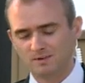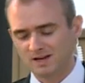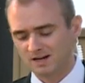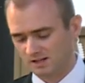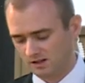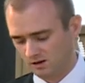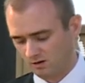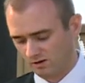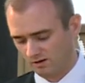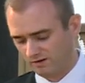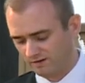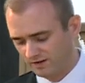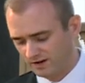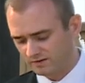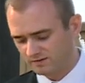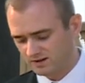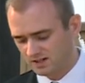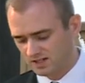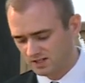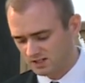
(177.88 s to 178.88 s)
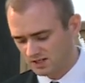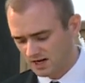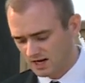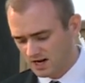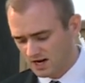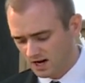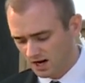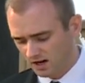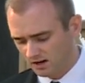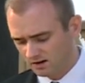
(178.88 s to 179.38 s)
the mid and lower 50s
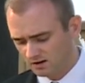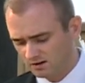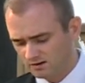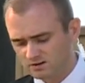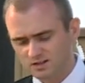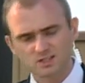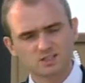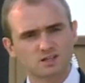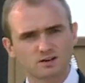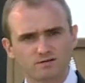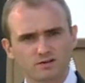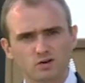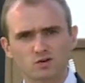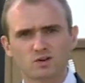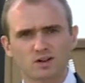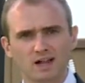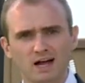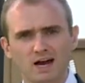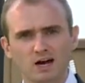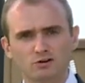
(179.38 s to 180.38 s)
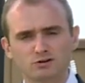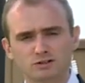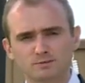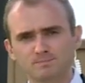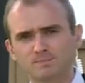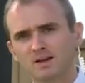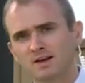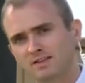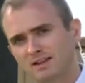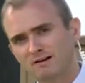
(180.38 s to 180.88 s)
under just a few
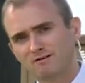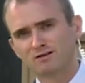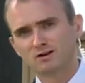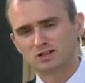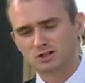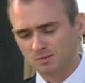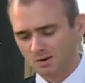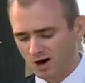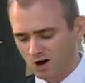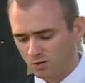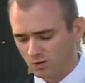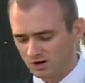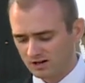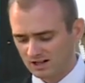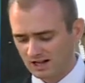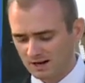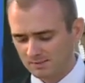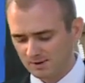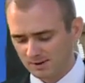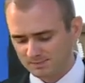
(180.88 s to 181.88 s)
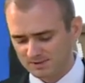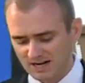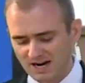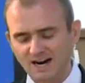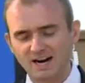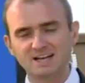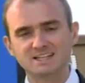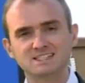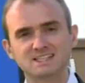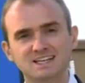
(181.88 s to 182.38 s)
clouds. Then for tomorrow, we'll climb up to
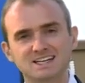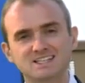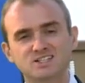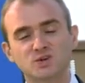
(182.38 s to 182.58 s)
highs